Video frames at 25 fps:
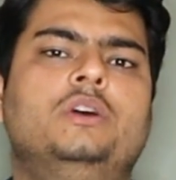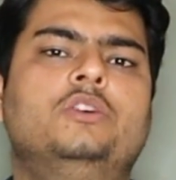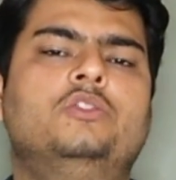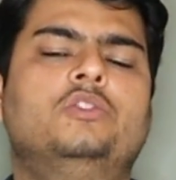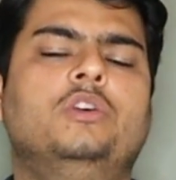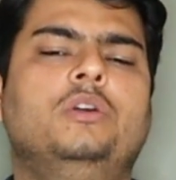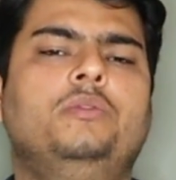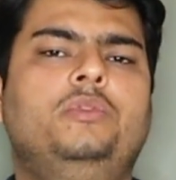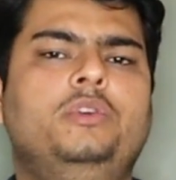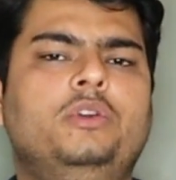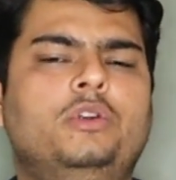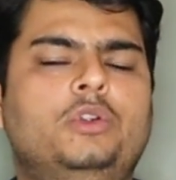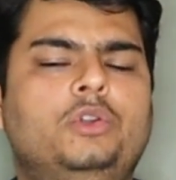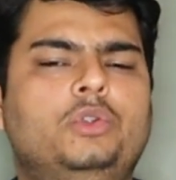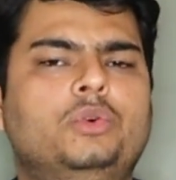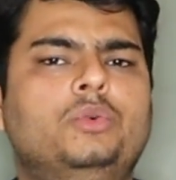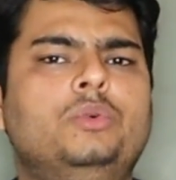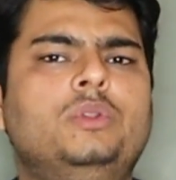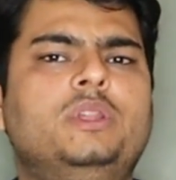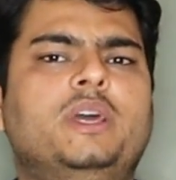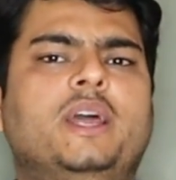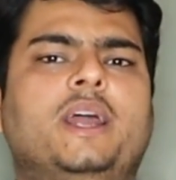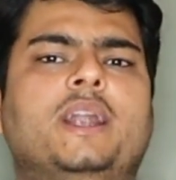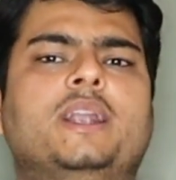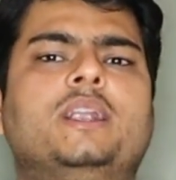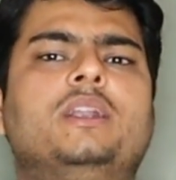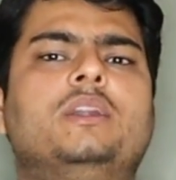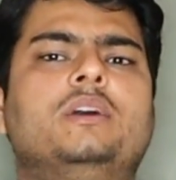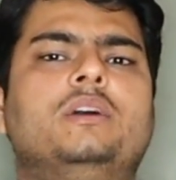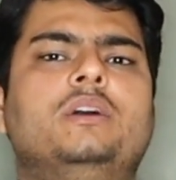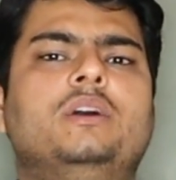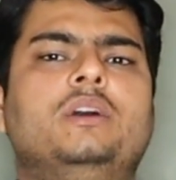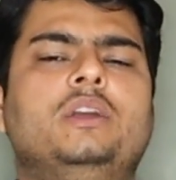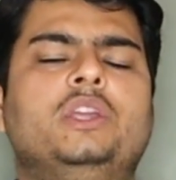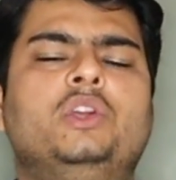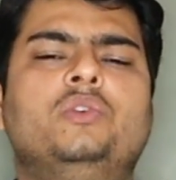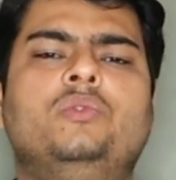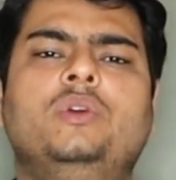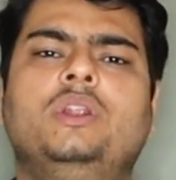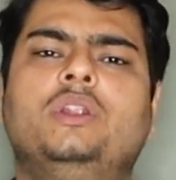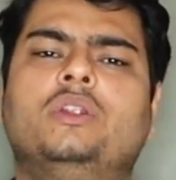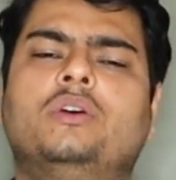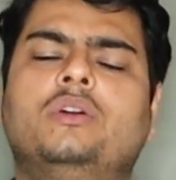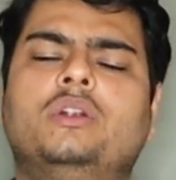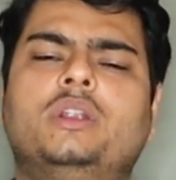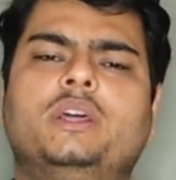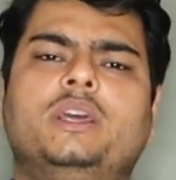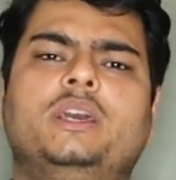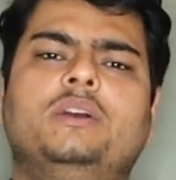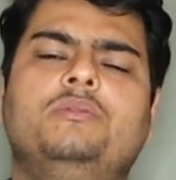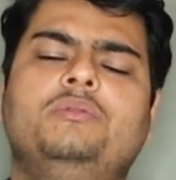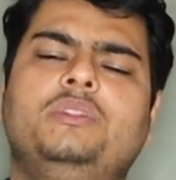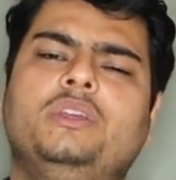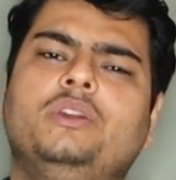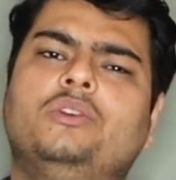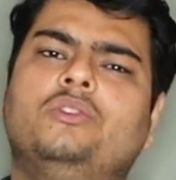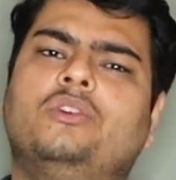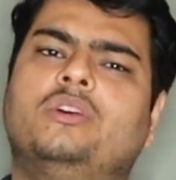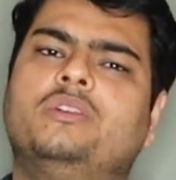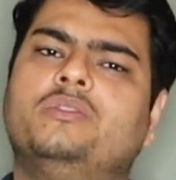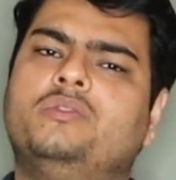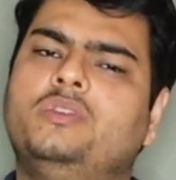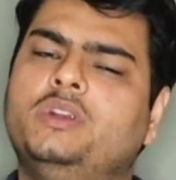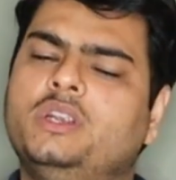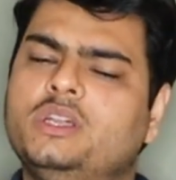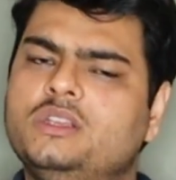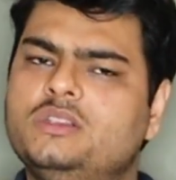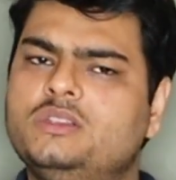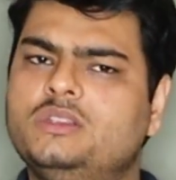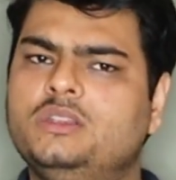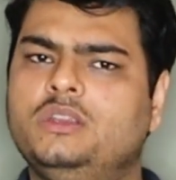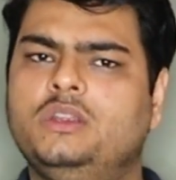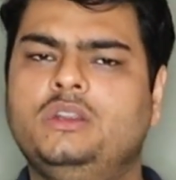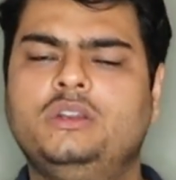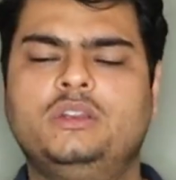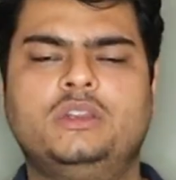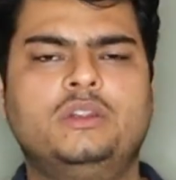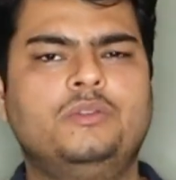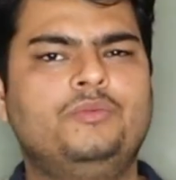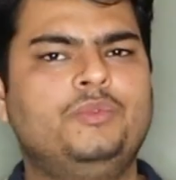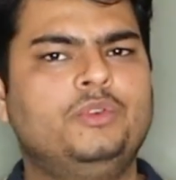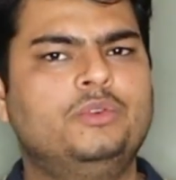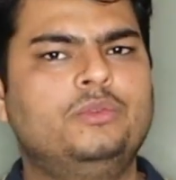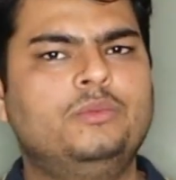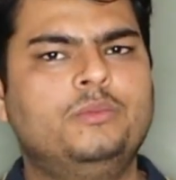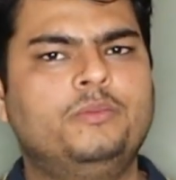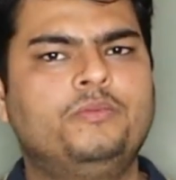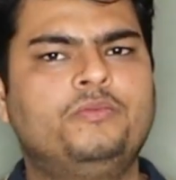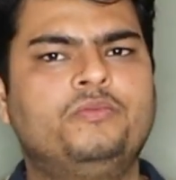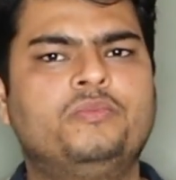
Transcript: so if you do that, you will not have the confidence in interview.